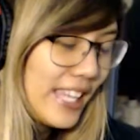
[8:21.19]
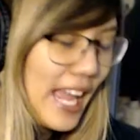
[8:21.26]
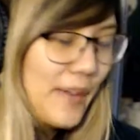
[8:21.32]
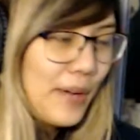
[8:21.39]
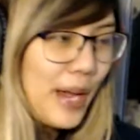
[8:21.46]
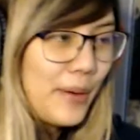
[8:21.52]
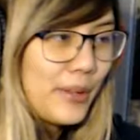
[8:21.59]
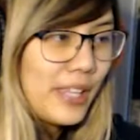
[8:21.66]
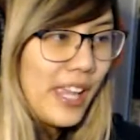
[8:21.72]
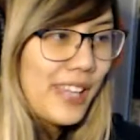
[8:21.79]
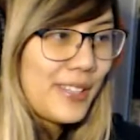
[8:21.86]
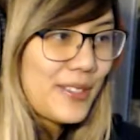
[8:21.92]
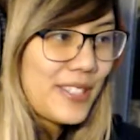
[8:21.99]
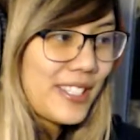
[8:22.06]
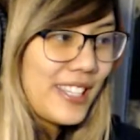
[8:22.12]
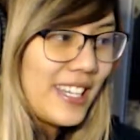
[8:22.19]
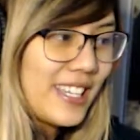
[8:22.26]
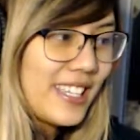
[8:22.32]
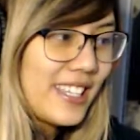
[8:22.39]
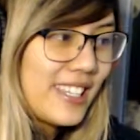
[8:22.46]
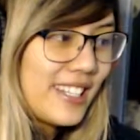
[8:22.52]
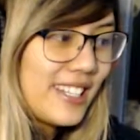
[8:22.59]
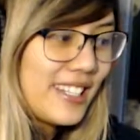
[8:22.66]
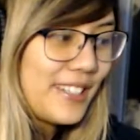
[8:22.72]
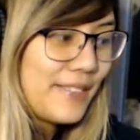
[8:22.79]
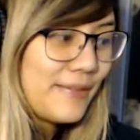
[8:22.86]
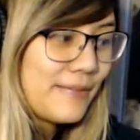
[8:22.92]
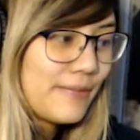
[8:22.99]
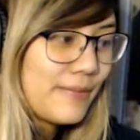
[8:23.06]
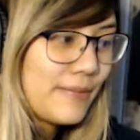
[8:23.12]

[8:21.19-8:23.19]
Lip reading: I really hate those a lot.